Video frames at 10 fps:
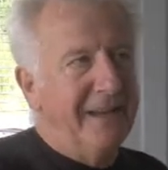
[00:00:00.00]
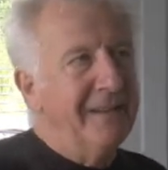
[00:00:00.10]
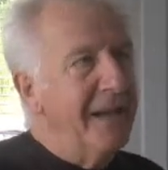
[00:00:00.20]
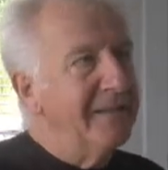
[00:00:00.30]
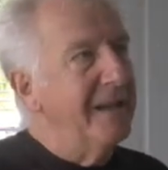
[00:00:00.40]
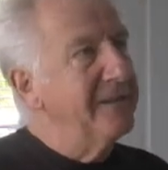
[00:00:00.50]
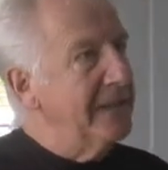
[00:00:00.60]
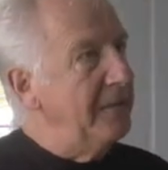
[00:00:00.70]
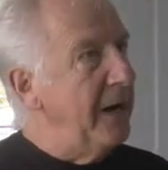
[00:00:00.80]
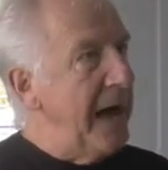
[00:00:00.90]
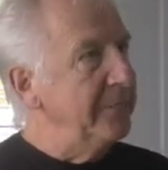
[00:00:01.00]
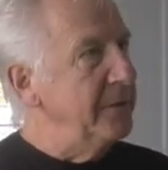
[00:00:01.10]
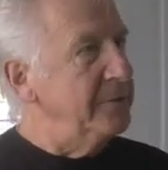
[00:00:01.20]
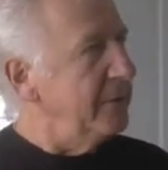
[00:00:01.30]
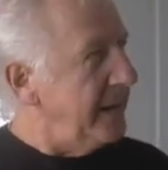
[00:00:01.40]
and, and, and see what
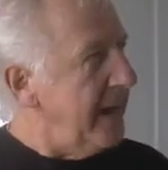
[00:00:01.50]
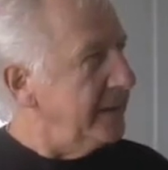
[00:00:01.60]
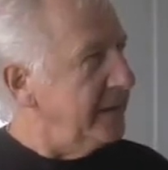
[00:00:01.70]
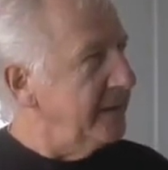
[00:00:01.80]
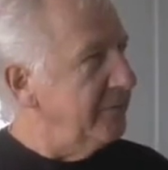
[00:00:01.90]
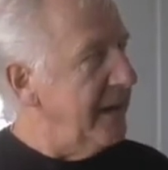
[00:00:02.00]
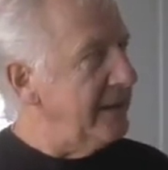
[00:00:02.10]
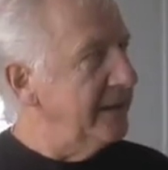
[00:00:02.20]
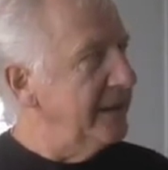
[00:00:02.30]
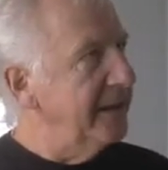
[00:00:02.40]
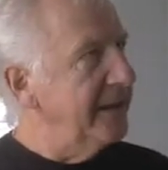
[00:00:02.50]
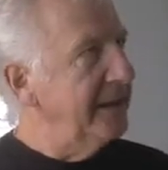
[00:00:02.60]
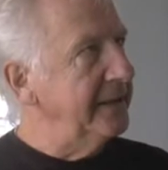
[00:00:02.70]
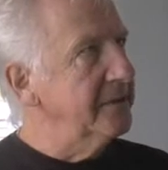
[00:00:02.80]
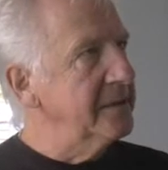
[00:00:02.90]
happens with that you know rather than
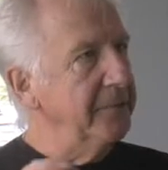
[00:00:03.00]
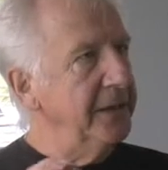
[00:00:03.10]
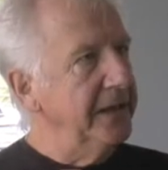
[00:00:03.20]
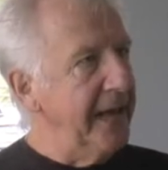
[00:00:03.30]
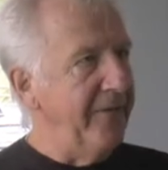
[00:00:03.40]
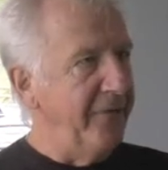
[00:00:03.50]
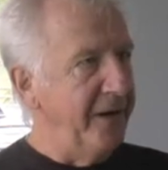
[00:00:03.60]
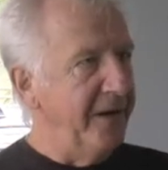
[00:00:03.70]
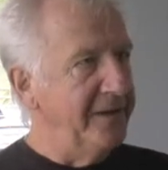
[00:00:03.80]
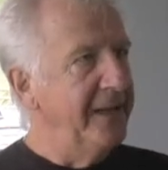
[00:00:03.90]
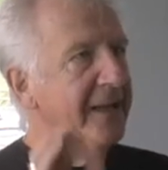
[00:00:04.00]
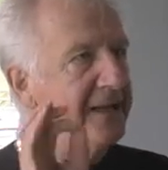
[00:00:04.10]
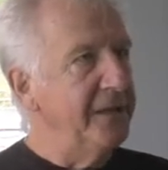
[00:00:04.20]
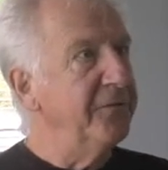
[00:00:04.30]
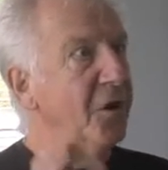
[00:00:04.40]
think there's something definite
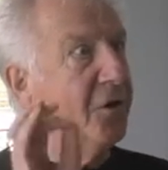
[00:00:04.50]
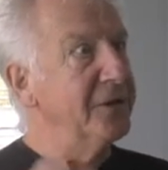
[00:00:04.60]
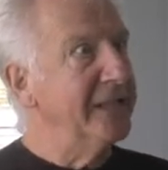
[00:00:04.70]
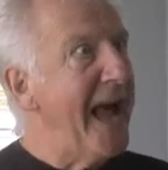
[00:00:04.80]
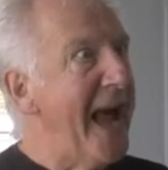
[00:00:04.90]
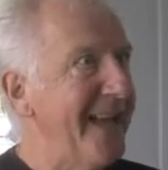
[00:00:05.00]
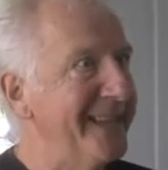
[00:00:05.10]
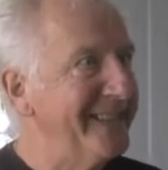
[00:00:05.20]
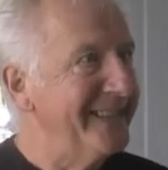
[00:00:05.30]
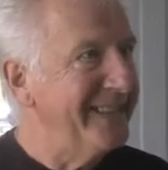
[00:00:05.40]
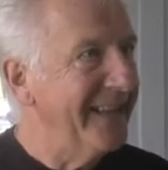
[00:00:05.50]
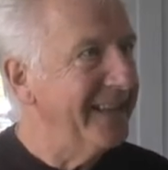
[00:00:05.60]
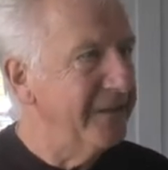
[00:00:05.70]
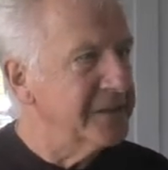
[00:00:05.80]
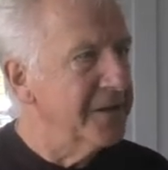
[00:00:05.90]
that you've got to get mm.
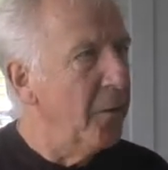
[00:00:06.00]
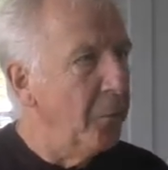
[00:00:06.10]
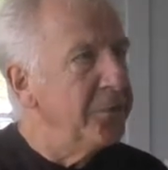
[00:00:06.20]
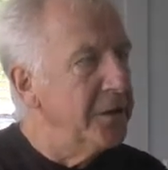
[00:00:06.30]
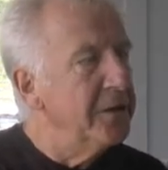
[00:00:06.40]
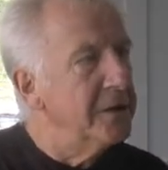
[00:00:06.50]
there's yeah, not yeah, you know, yeah.